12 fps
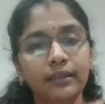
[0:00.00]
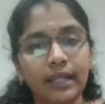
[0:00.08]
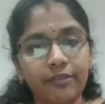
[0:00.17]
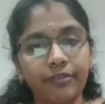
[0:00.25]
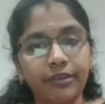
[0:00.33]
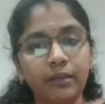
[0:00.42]

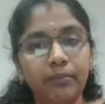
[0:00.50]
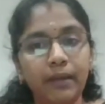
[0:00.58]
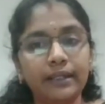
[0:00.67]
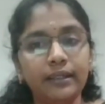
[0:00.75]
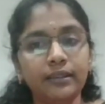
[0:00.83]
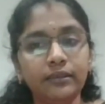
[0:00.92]
graphical
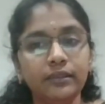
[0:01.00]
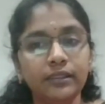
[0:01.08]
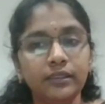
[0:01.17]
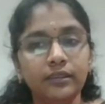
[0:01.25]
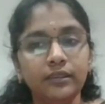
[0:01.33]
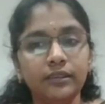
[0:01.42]
pattern,
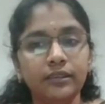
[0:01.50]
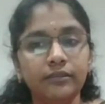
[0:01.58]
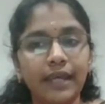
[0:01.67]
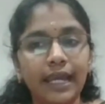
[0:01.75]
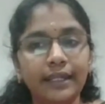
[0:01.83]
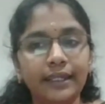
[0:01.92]

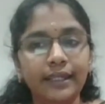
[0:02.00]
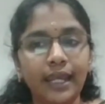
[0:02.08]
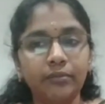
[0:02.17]
where it